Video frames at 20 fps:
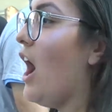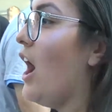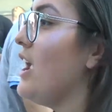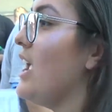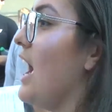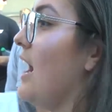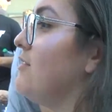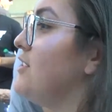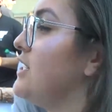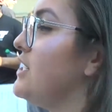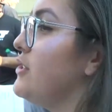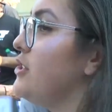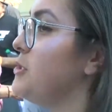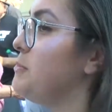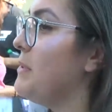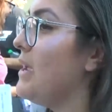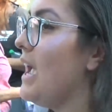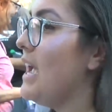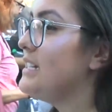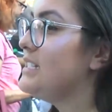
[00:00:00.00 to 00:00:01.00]
All you have to do
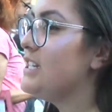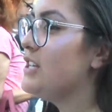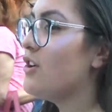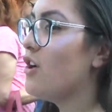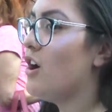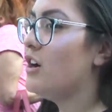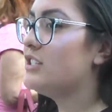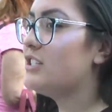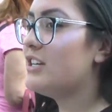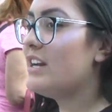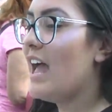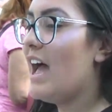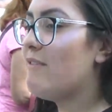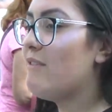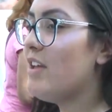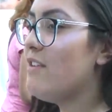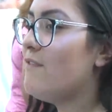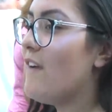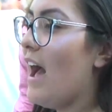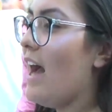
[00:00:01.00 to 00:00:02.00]
is be 18 or older and
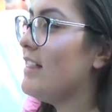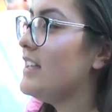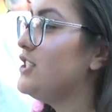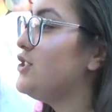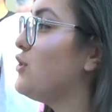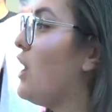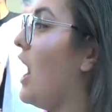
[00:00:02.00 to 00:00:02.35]
have a valid